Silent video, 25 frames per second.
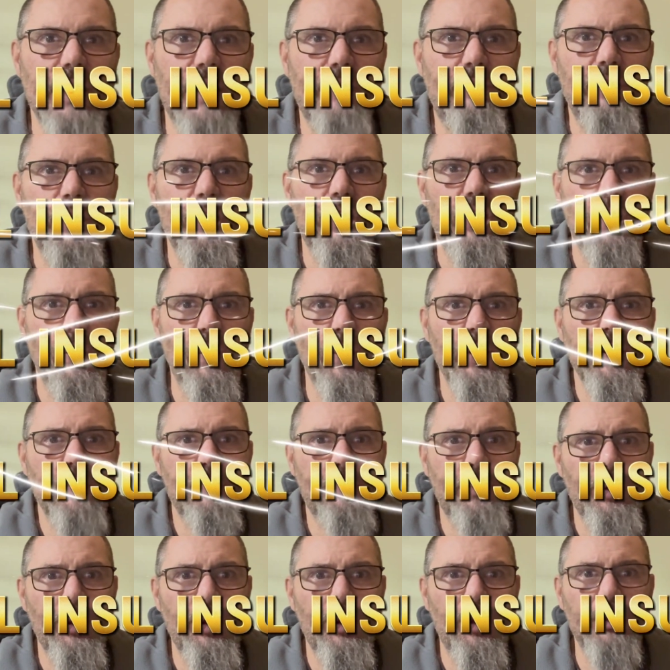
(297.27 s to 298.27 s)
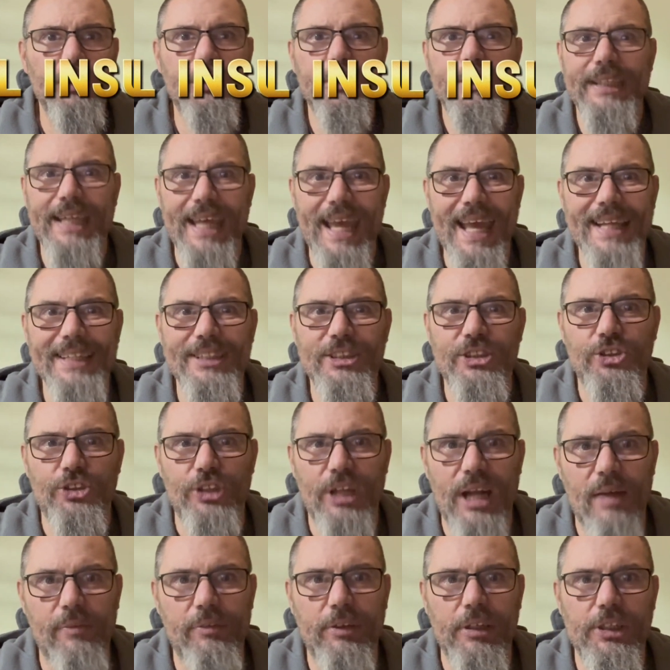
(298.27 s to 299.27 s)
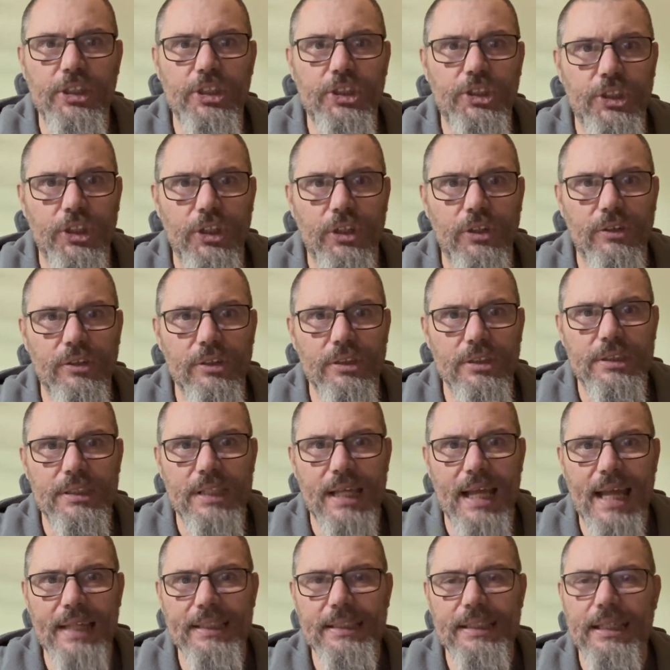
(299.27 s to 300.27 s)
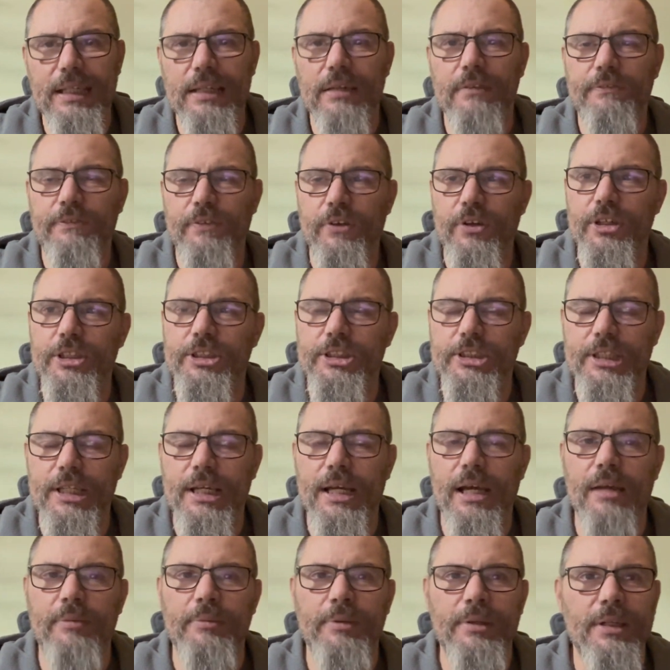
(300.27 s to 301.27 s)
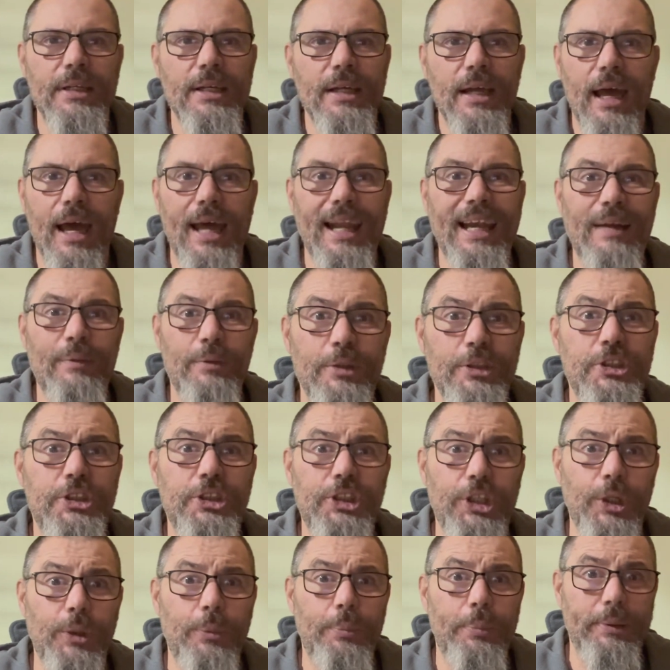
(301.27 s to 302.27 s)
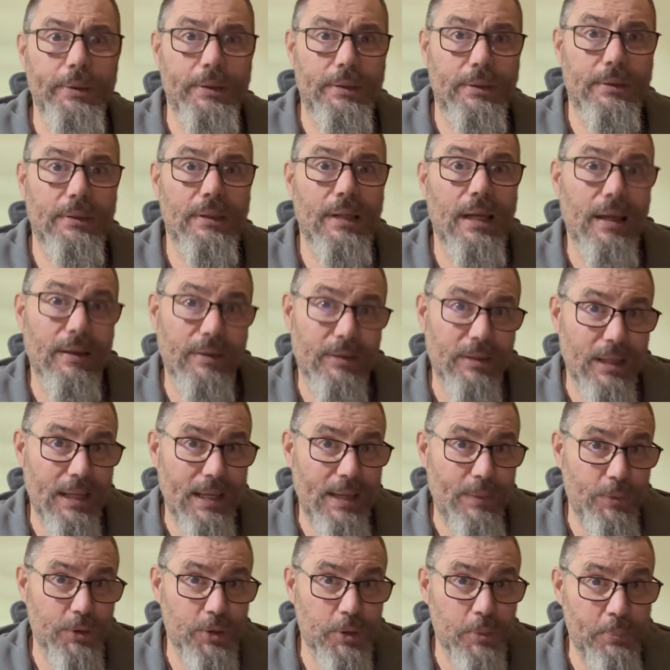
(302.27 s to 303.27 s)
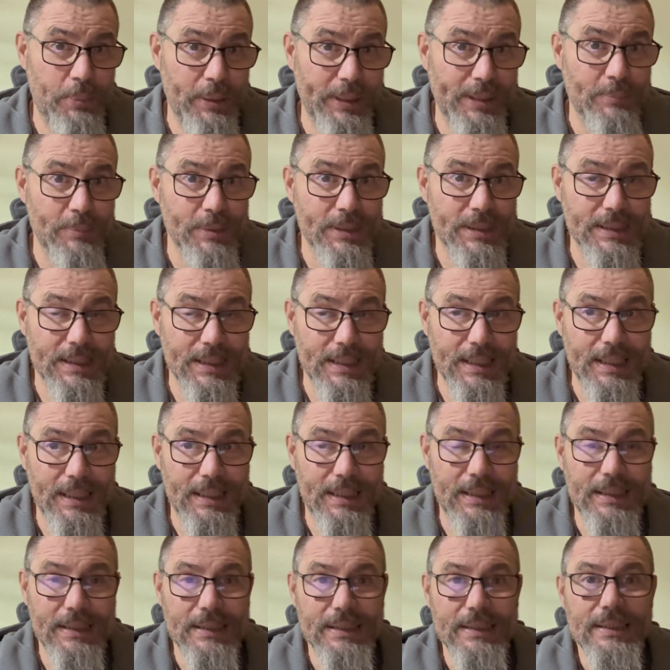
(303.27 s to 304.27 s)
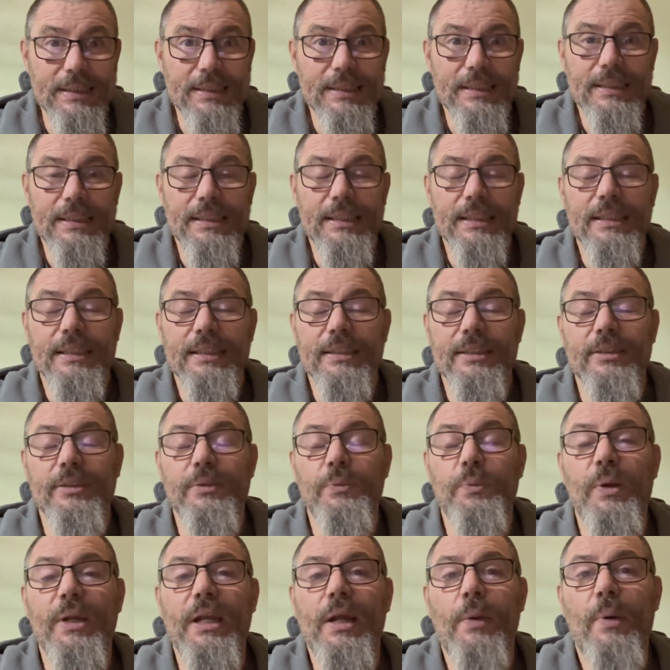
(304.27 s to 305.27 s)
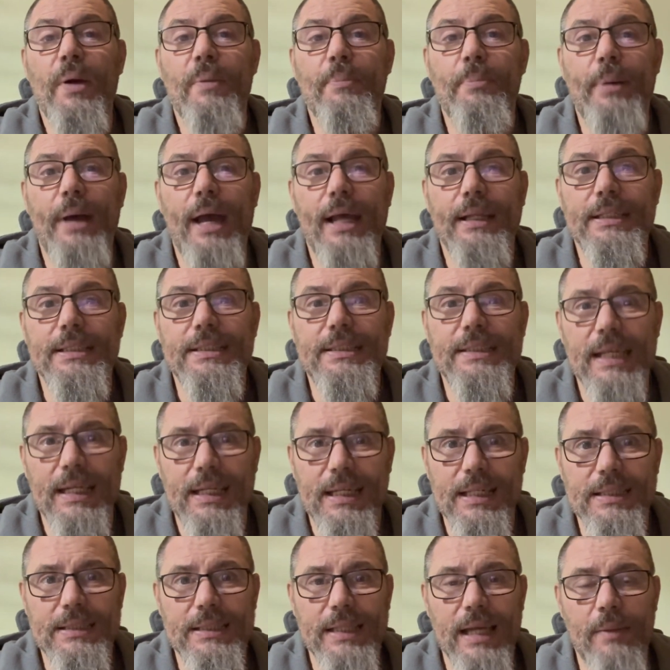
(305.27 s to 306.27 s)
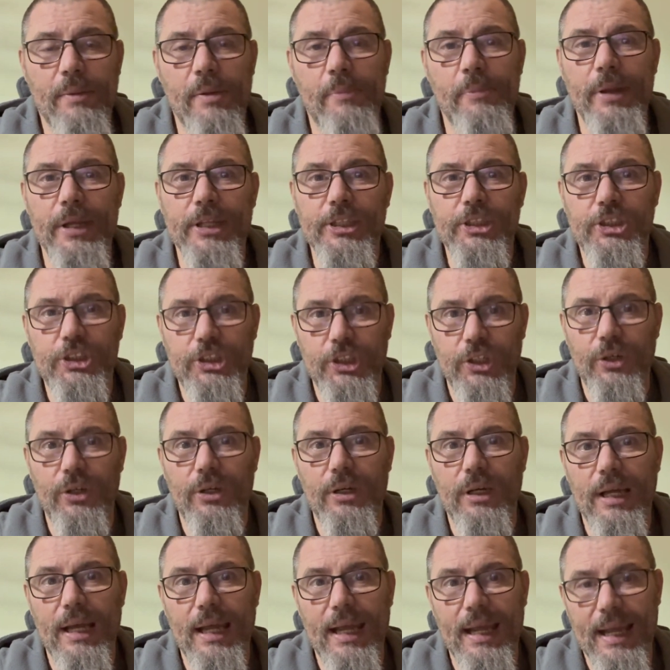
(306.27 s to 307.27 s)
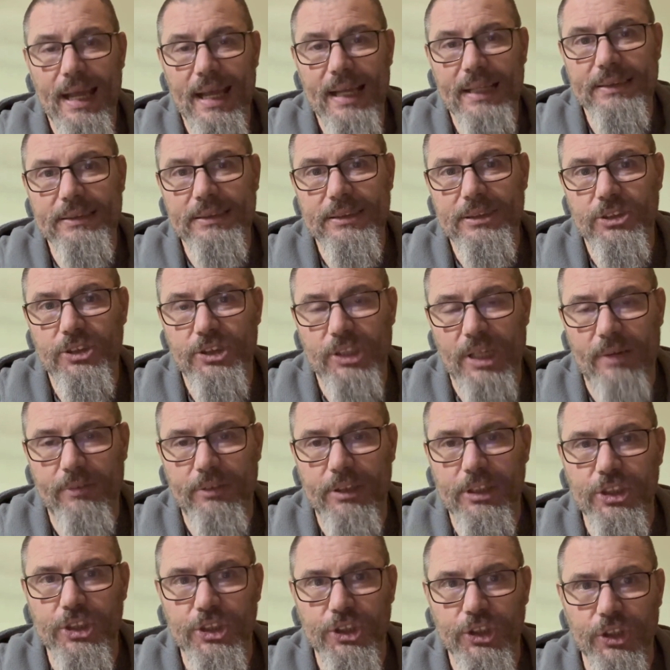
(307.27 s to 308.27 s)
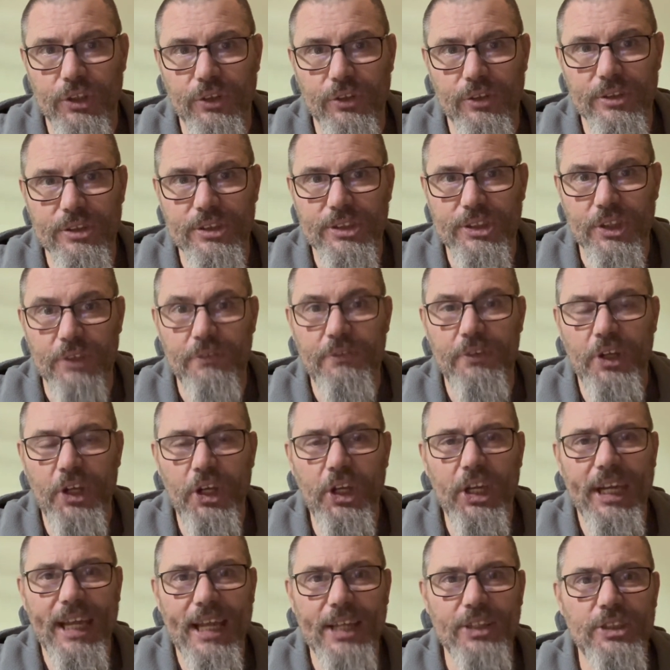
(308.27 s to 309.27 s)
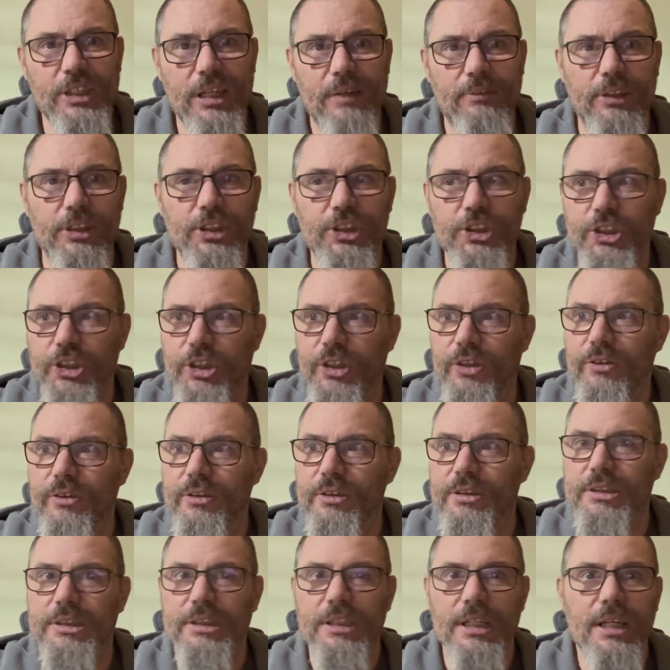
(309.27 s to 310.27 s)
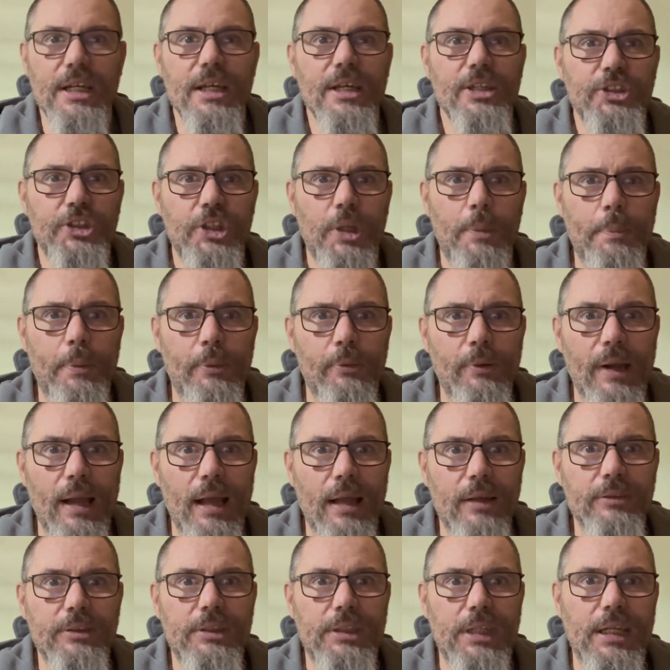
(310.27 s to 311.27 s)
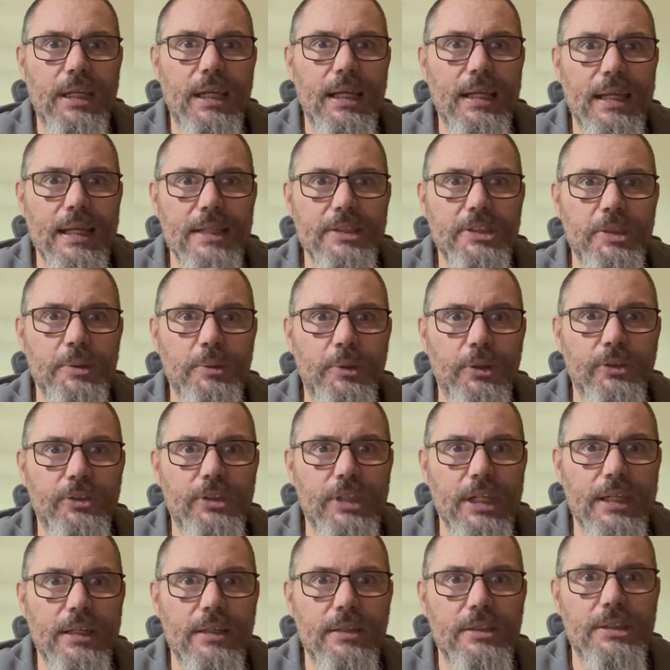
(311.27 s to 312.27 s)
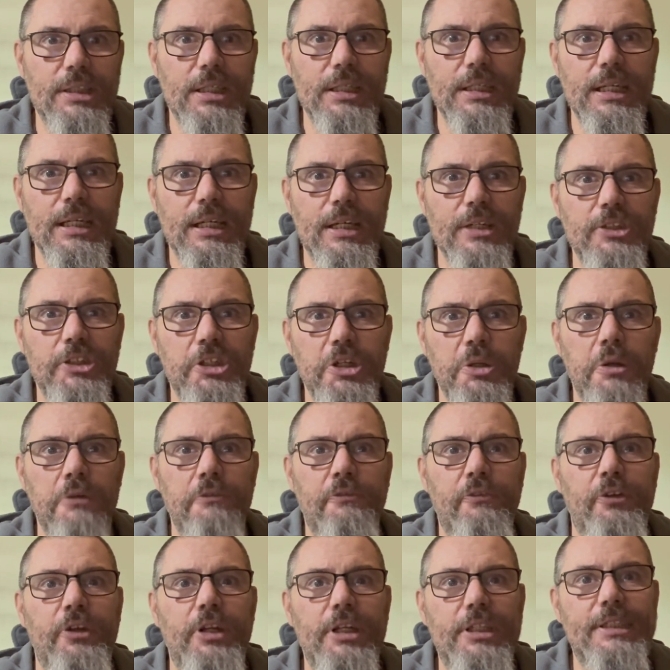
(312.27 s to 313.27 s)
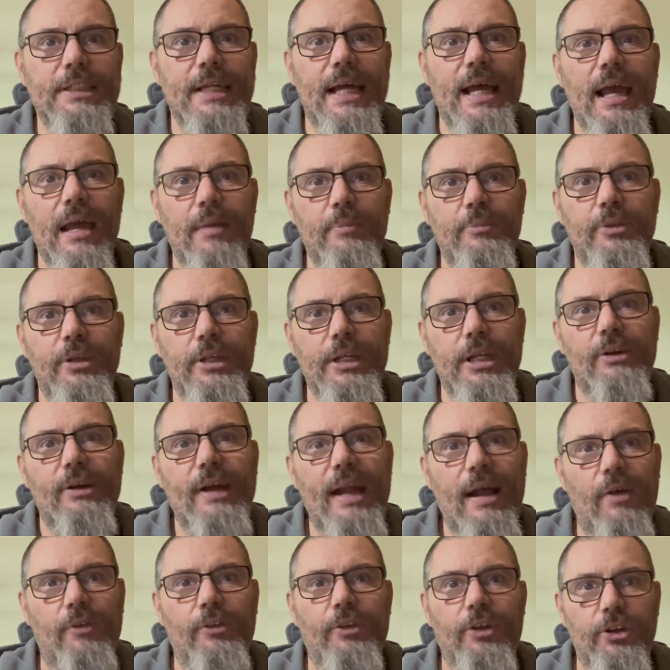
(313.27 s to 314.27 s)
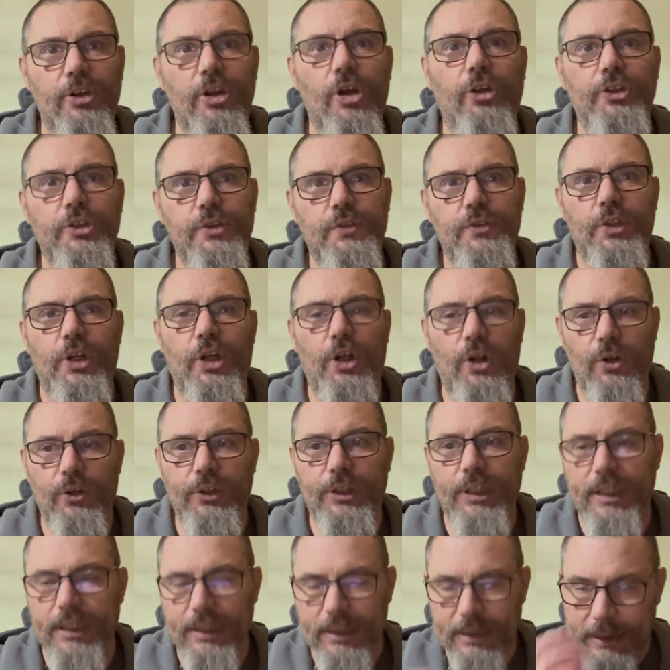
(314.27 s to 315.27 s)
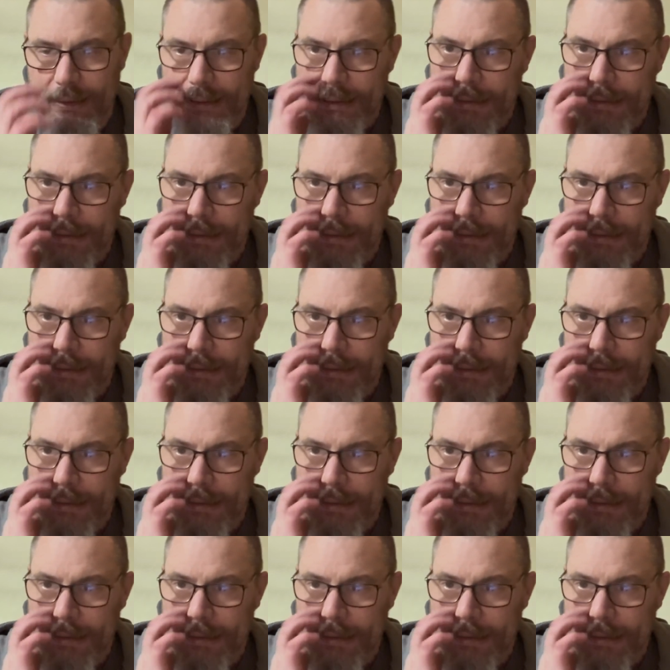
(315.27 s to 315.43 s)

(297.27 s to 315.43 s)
If you're going abroad, get travel insurance. I did it the first time and I stupid. It was a big mistake. When I went back the second time, I made sure I had travel insurance. So if you're going to get travel insurance, shop around. You can get some good deals and you can do it for the time that you're out there, not just for the whole year.